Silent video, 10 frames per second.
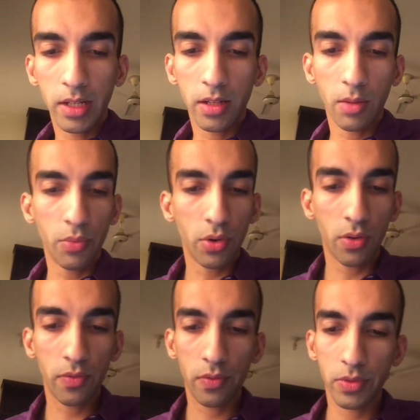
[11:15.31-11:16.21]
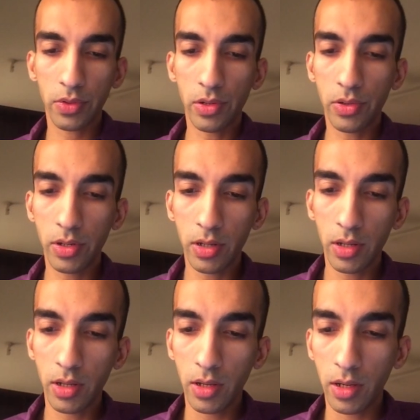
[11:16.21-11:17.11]
The number of children
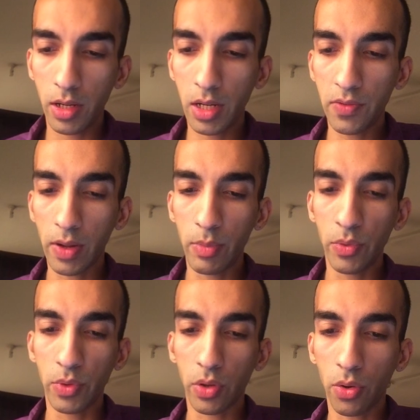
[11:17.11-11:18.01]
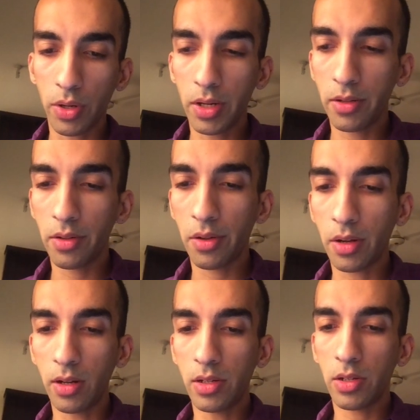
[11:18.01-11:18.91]
in each family was recorded. The
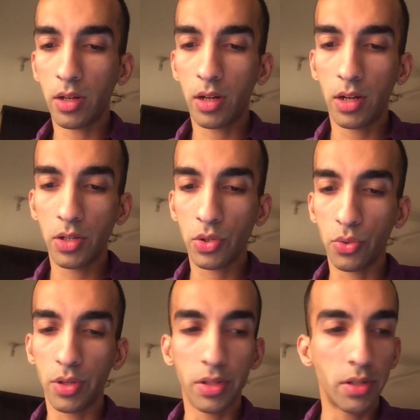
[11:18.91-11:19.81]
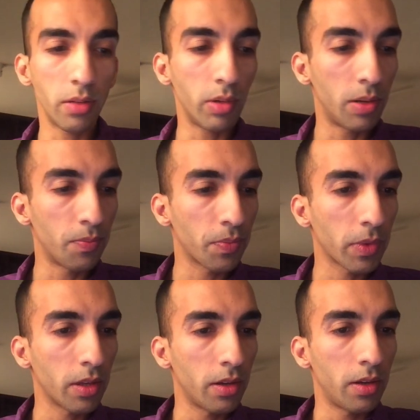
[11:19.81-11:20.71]
results are shown in the table.
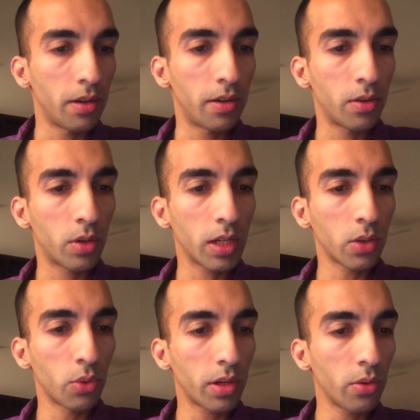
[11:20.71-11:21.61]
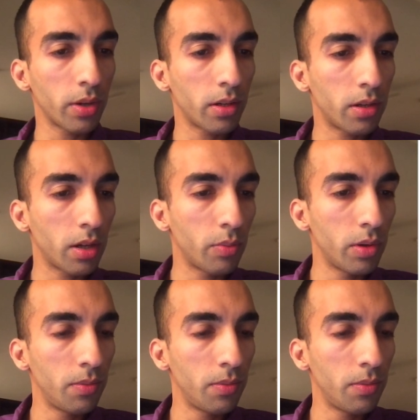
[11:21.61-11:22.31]
Take a quick look at the table.